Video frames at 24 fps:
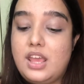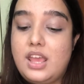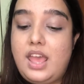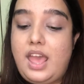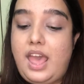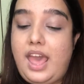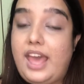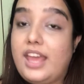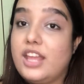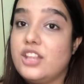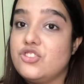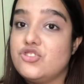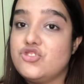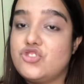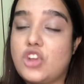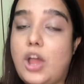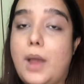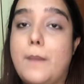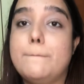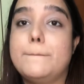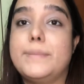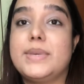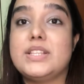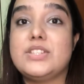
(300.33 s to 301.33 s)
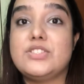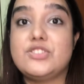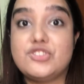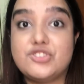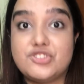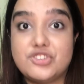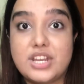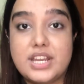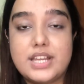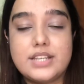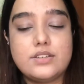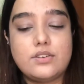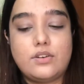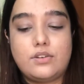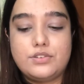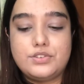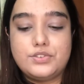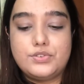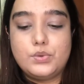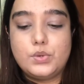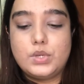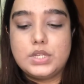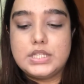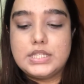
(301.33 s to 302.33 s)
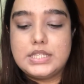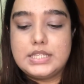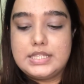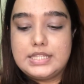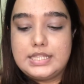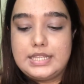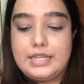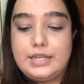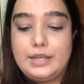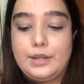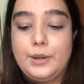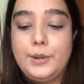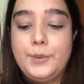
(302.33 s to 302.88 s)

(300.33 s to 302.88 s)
and jump straight onto concealer.